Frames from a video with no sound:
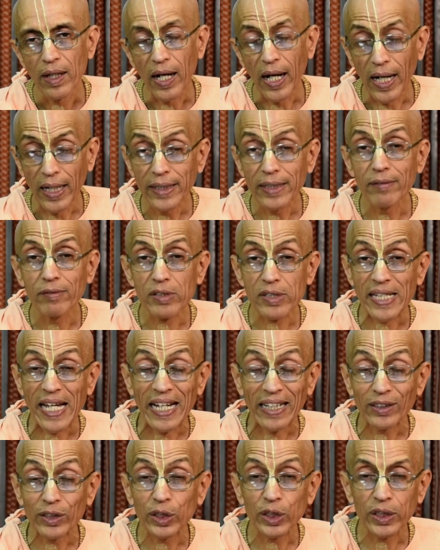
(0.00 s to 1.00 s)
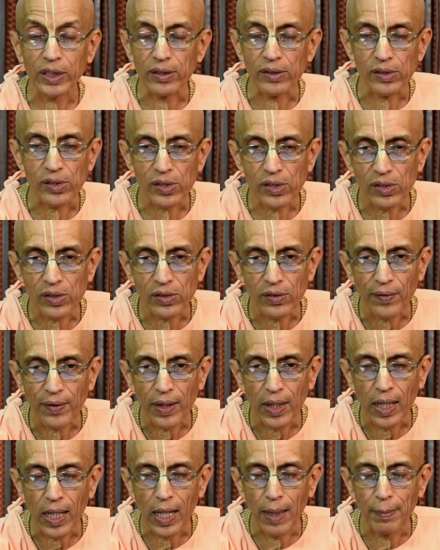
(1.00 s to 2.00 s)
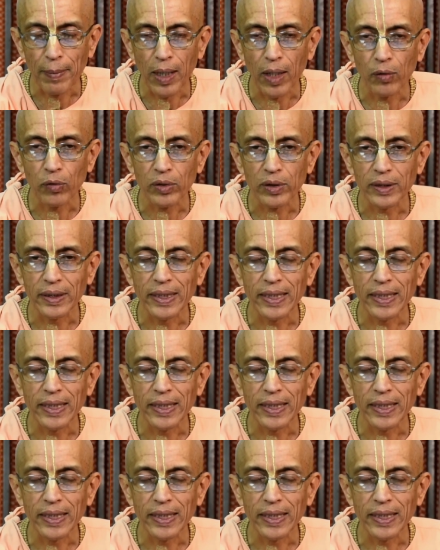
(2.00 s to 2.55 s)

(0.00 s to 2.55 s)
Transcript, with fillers: and he was anxious about